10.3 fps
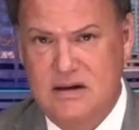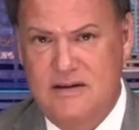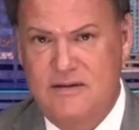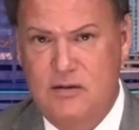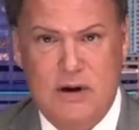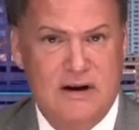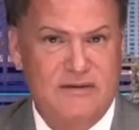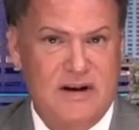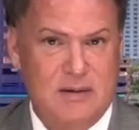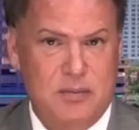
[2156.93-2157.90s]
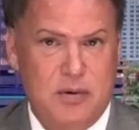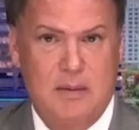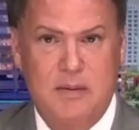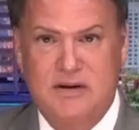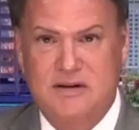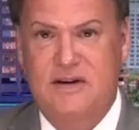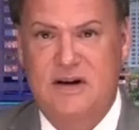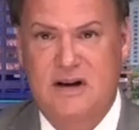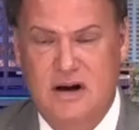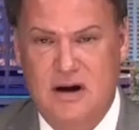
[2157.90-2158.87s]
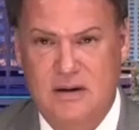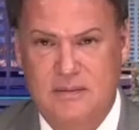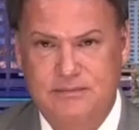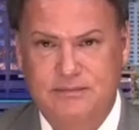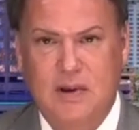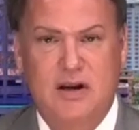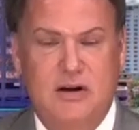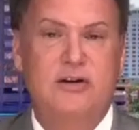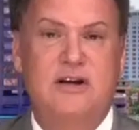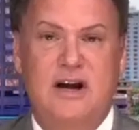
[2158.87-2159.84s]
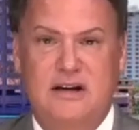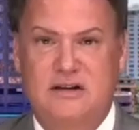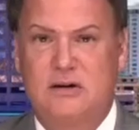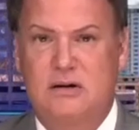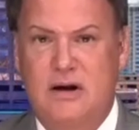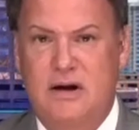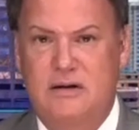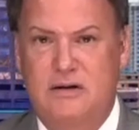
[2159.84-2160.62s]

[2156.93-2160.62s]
if you're renovating properties of any kind, you're the ideal client.